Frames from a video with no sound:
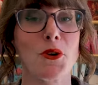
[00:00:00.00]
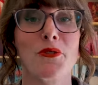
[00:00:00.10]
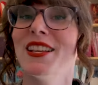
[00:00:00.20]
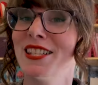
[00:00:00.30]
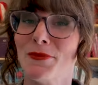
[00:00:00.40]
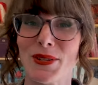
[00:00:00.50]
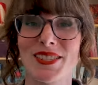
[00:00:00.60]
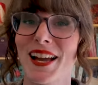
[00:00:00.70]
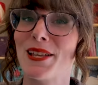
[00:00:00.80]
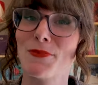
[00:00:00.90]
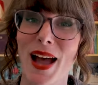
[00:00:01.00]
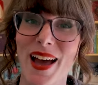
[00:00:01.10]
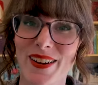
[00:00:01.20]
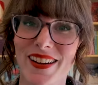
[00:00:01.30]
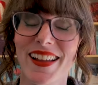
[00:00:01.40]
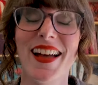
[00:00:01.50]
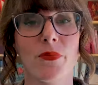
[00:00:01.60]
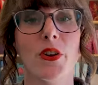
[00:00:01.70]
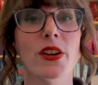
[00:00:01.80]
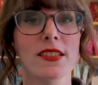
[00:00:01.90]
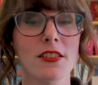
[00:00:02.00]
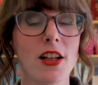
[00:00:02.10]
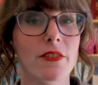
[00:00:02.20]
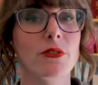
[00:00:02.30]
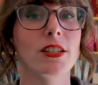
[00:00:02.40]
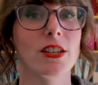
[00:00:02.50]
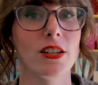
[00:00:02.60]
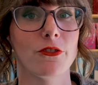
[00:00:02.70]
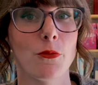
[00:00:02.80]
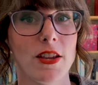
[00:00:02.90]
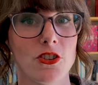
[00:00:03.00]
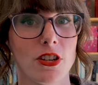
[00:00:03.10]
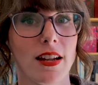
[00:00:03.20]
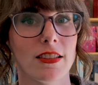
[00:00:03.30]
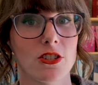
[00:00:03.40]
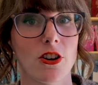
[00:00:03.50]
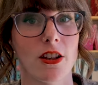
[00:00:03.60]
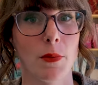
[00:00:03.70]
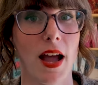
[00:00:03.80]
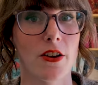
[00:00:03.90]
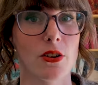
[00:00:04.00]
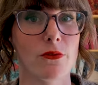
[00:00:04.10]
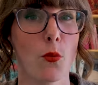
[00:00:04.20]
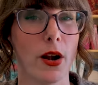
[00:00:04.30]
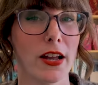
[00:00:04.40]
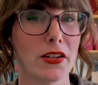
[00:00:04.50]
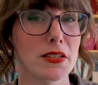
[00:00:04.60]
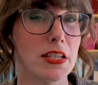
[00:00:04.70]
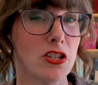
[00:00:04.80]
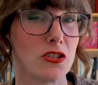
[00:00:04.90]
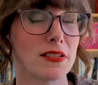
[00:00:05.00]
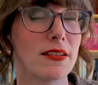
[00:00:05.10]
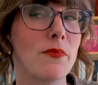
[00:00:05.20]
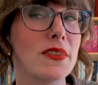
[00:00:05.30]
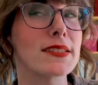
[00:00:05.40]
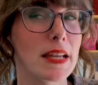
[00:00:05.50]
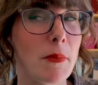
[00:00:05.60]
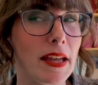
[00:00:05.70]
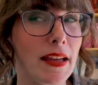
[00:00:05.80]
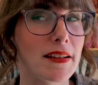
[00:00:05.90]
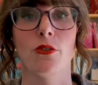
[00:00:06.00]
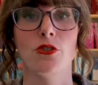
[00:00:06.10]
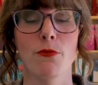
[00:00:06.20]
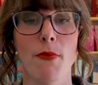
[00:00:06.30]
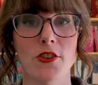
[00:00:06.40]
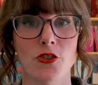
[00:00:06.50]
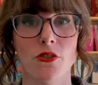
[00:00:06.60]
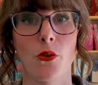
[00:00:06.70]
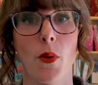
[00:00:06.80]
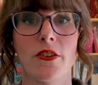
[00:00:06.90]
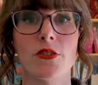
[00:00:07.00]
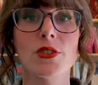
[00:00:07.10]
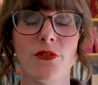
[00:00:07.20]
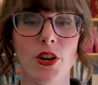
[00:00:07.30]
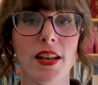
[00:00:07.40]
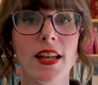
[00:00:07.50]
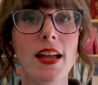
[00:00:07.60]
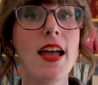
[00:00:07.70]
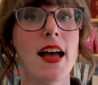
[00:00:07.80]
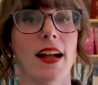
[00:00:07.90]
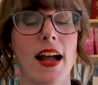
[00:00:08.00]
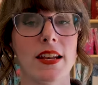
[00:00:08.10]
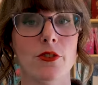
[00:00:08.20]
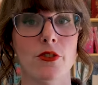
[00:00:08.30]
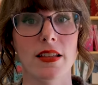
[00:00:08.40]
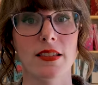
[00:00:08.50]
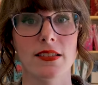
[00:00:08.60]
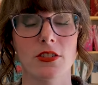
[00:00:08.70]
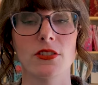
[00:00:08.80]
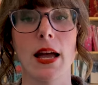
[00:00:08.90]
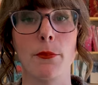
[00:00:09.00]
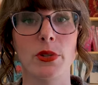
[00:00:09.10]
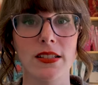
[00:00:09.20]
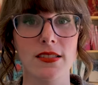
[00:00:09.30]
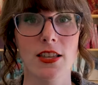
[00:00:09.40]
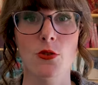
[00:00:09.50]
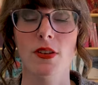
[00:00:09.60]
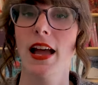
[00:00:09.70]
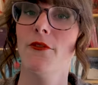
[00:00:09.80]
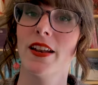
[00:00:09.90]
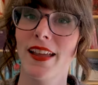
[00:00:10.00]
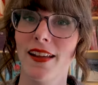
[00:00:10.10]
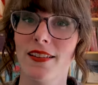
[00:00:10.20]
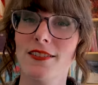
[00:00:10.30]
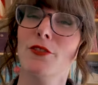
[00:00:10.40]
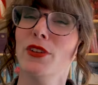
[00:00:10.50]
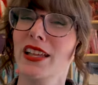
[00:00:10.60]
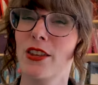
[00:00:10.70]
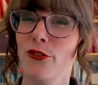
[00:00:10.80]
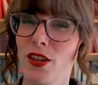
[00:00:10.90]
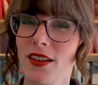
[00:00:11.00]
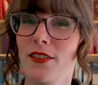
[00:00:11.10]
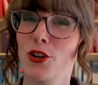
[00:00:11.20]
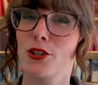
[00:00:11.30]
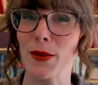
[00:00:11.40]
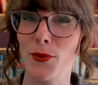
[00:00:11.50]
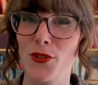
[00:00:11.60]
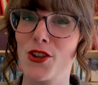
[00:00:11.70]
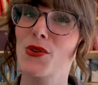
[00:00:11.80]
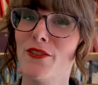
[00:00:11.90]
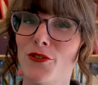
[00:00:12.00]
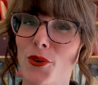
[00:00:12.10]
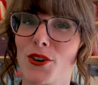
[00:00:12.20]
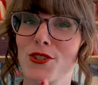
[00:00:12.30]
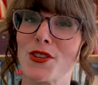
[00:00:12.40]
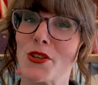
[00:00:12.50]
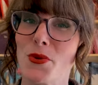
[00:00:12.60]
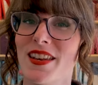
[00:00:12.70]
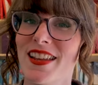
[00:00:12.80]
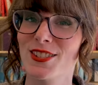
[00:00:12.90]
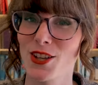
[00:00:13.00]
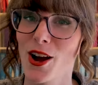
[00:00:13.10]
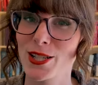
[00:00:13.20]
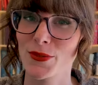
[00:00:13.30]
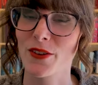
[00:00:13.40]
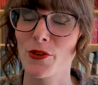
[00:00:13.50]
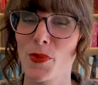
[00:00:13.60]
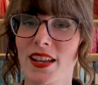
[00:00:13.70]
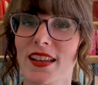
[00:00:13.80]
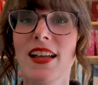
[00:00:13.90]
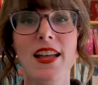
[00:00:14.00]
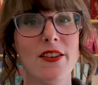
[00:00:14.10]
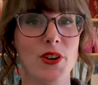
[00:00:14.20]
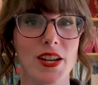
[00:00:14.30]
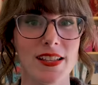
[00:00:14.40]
more reasonable size pattern. There is a lot of really good information at the start of the pattern from what I could see just skimming it, how to measure the wearer's foot, and kind of create these little templates that you can have on hand of like the feet of all the people that you knit for so that you can knit socks for everybody very